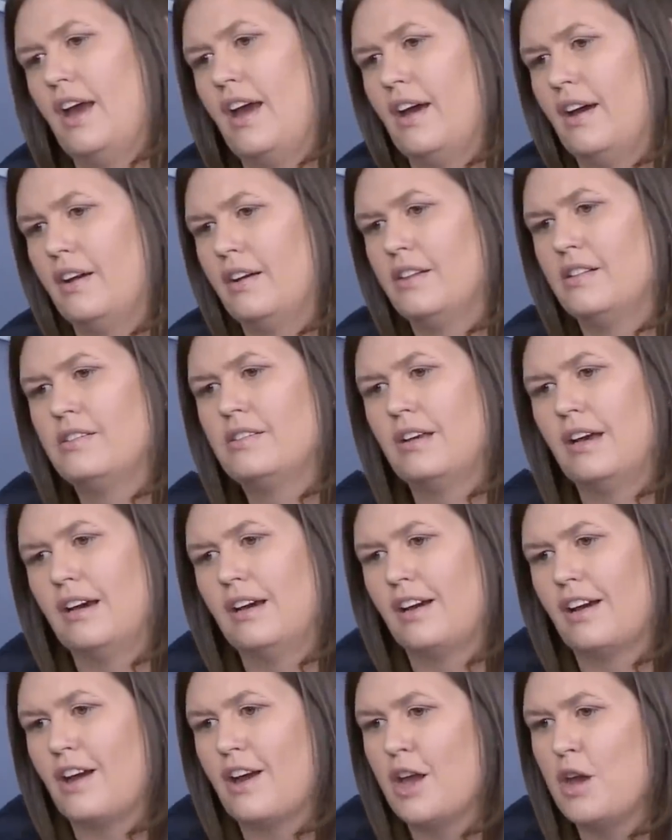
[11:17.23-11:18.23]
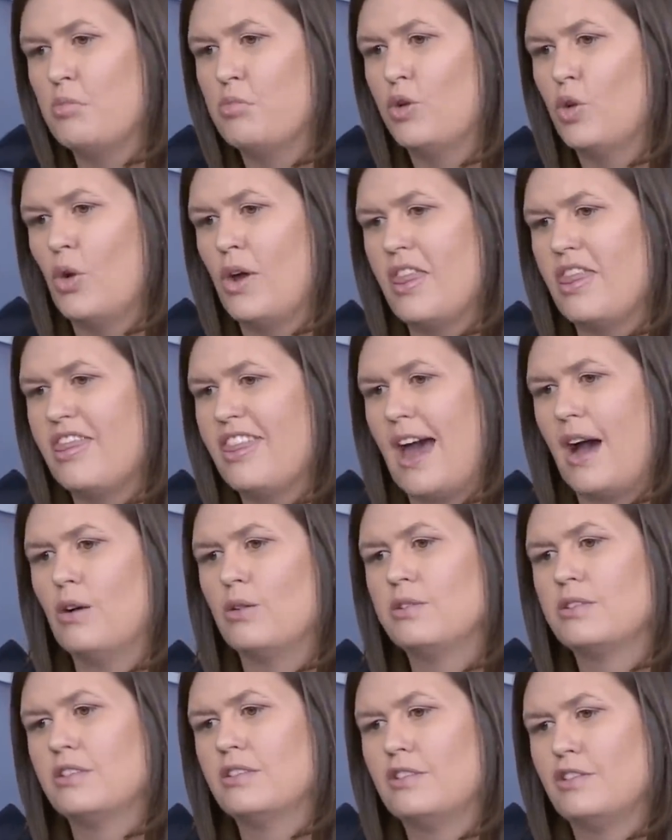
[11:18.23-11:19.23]
has employed
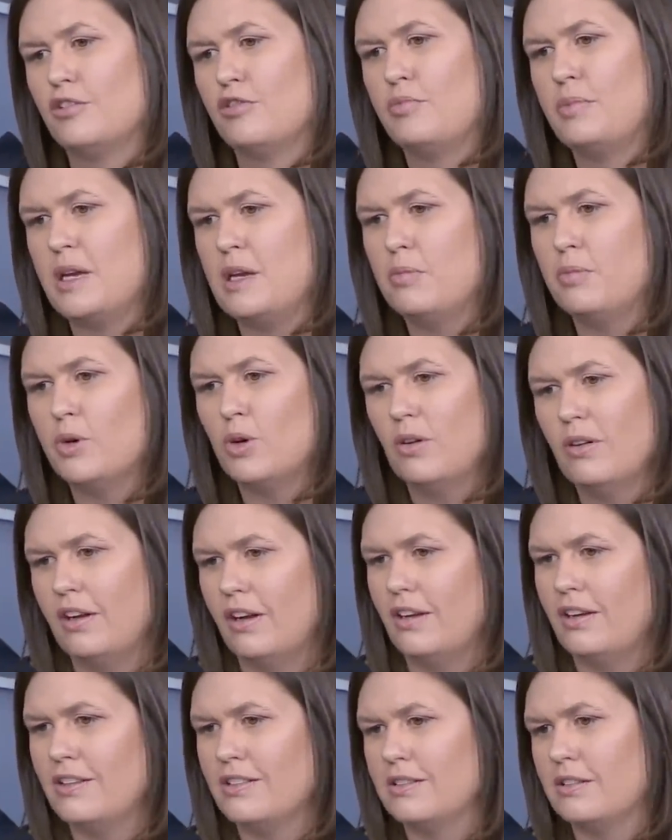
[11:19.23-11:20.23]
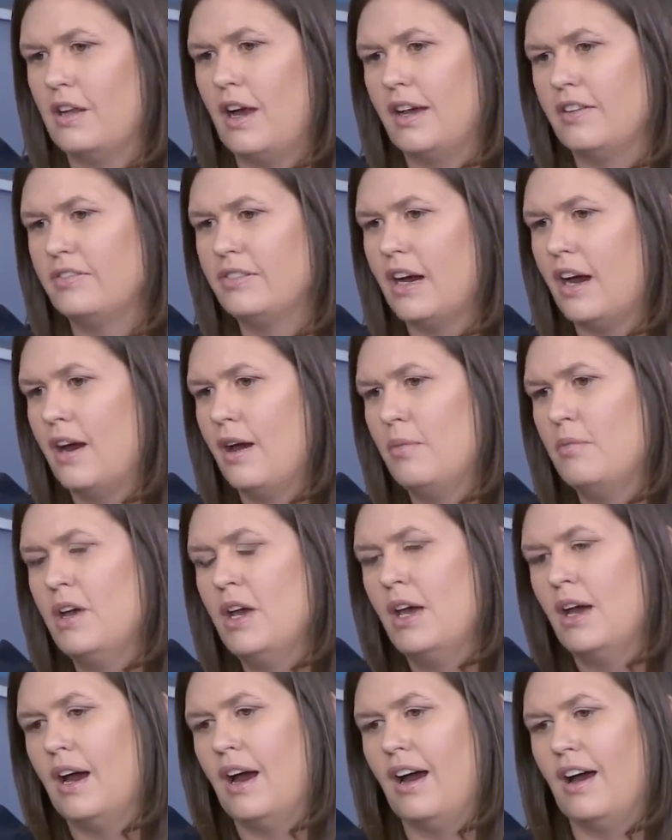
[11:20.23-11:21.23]
thousands of people in his lifetime
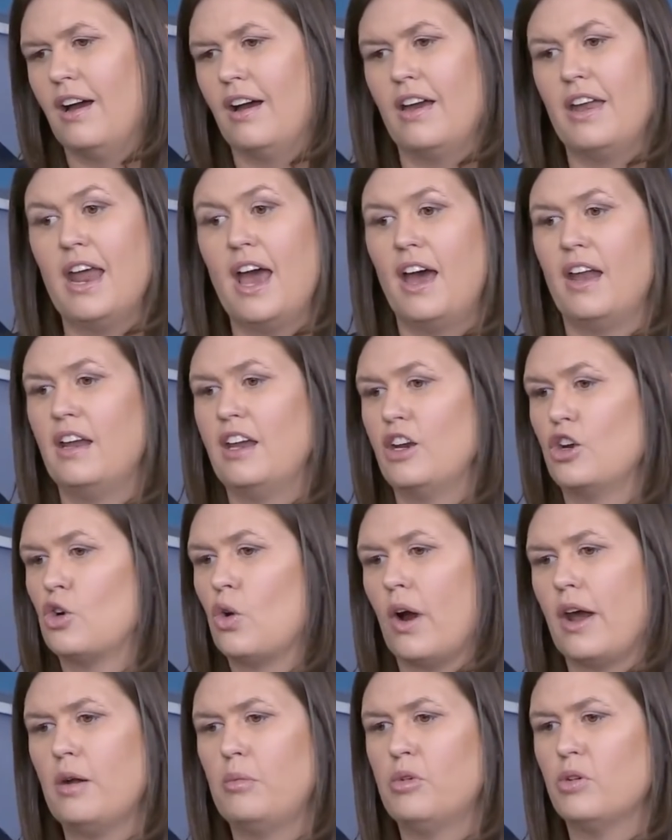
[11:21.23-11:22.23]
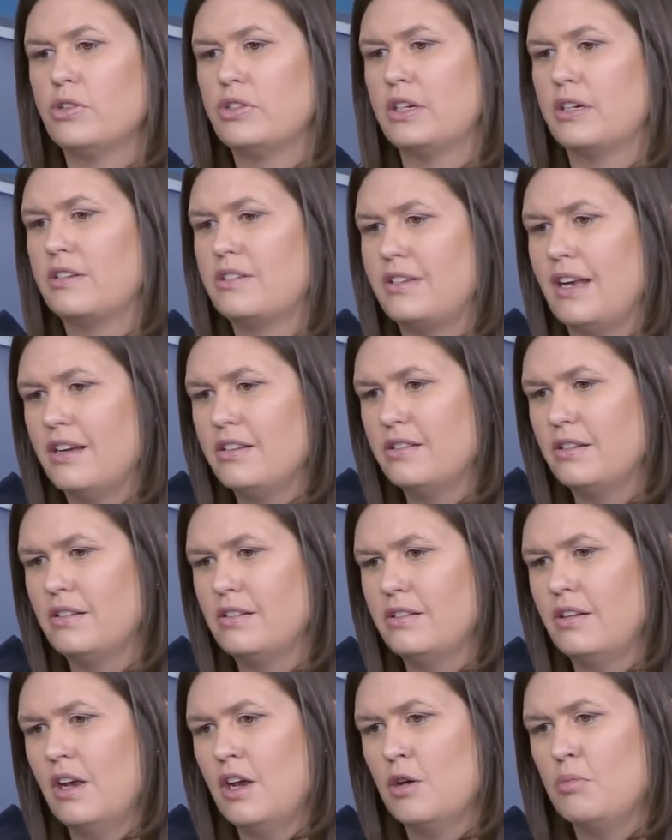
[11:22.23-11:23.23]
and had incredible
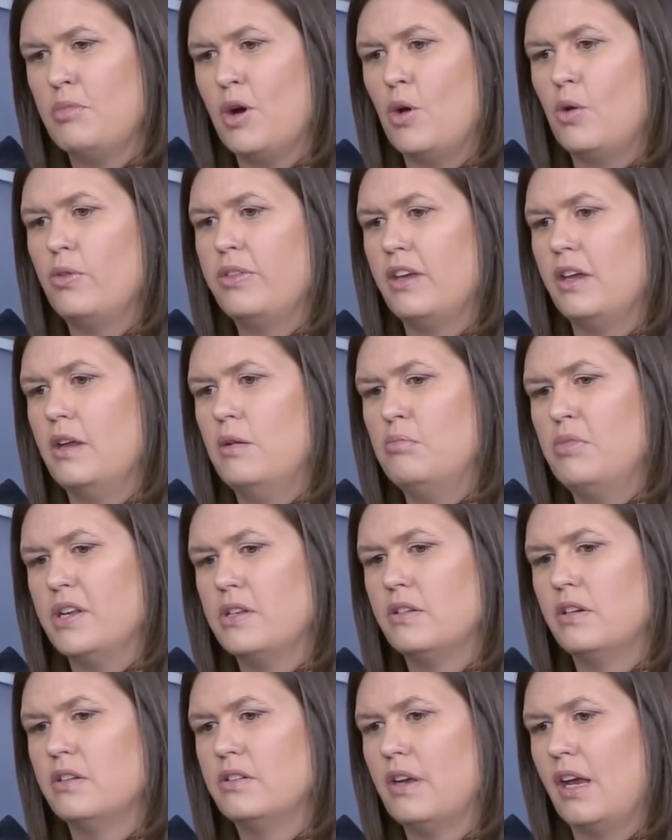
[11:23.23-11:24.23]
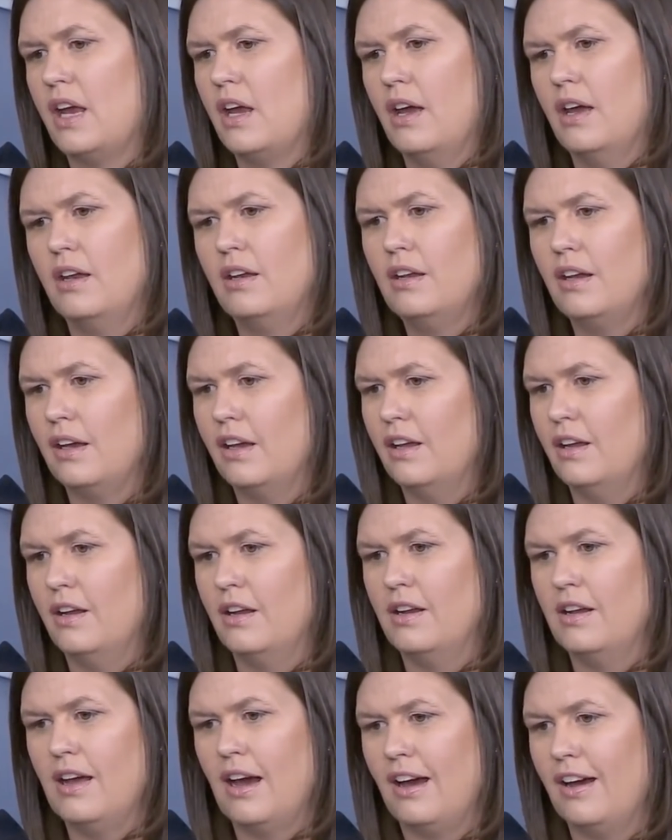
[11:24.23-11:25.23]
successes both in business and
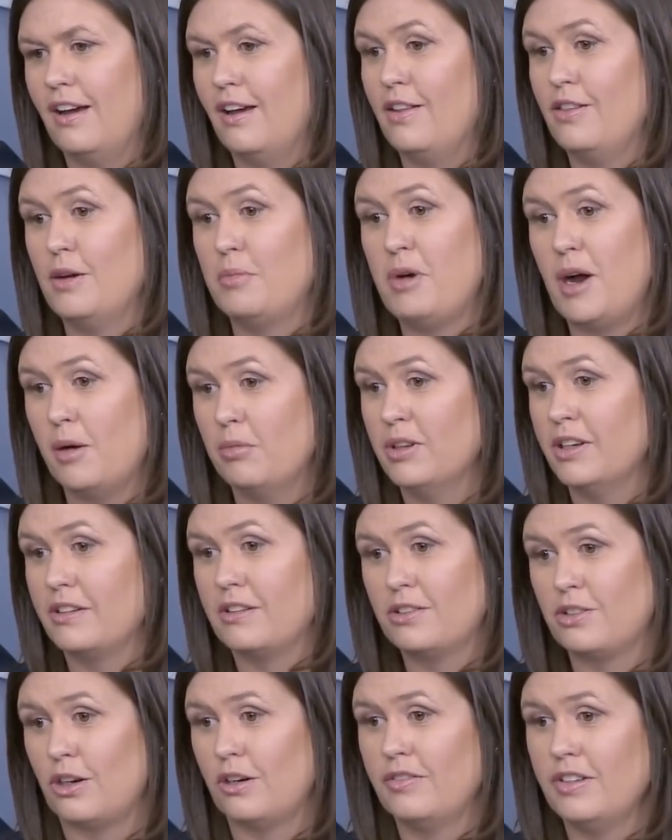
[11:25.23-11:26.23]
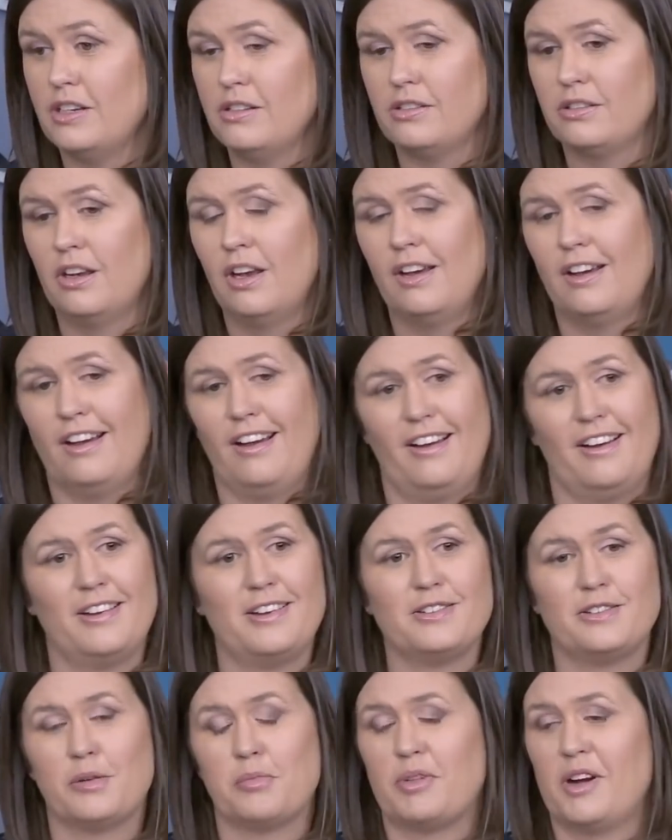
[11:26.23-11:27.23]
in the public service.
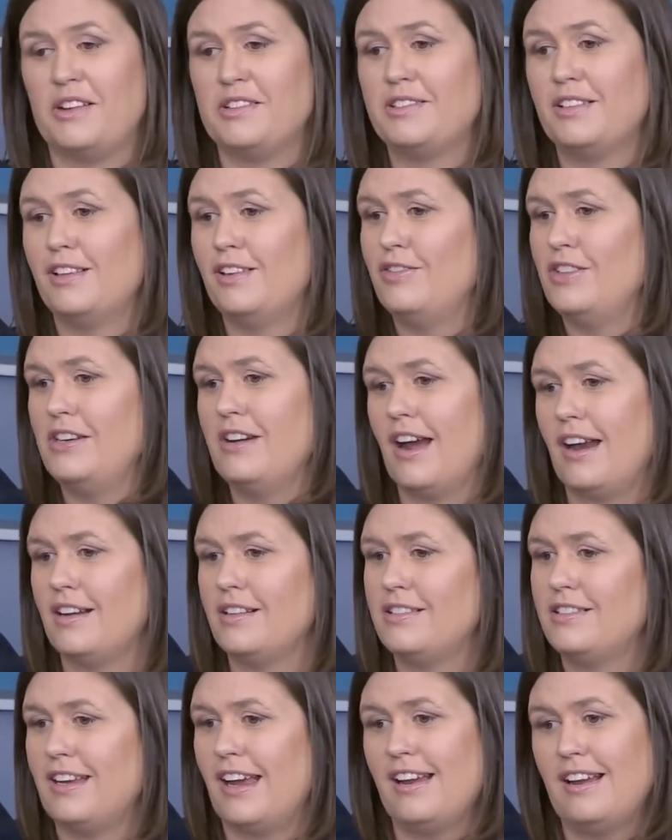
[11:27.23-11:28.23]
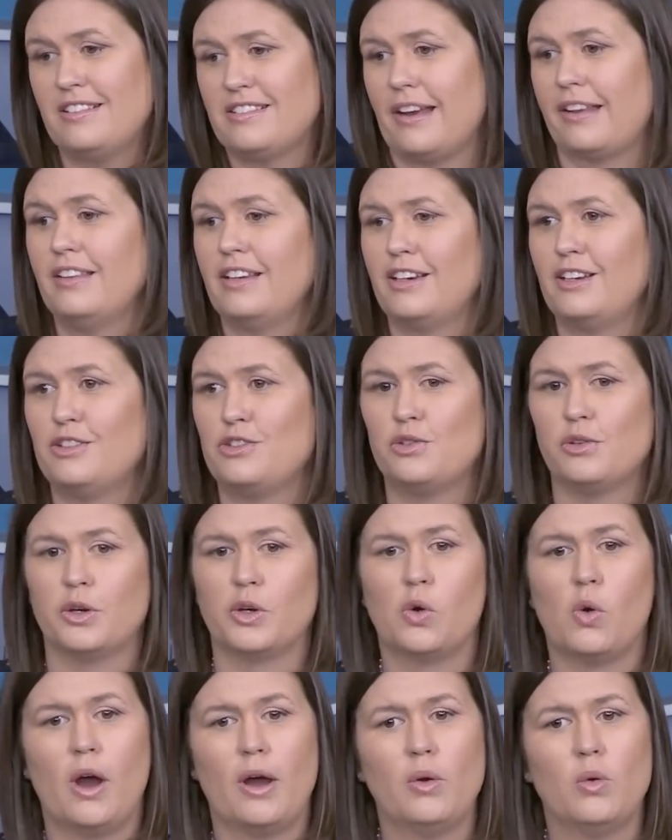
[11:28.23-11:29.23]
He's the president of the United States. I think he's
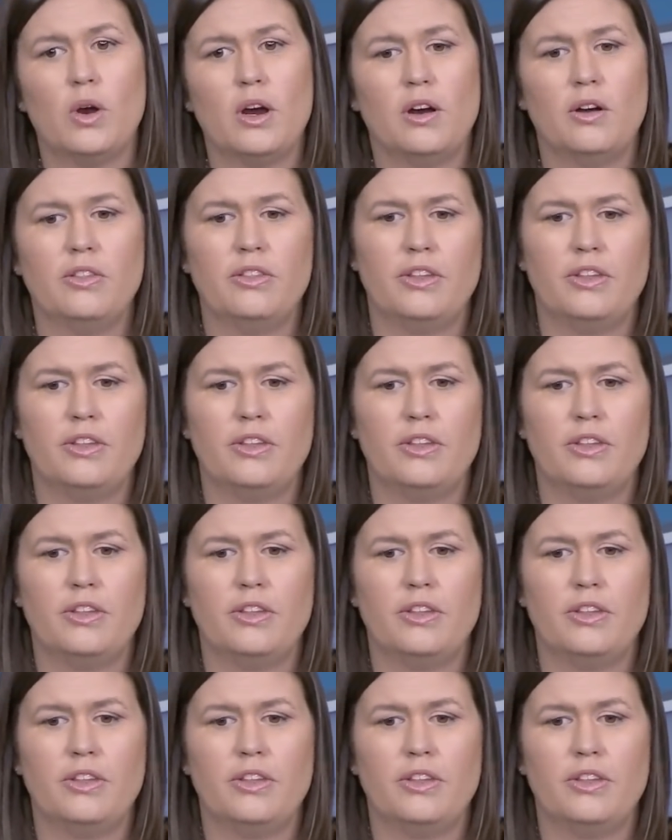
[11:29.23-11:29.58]
doing quite well.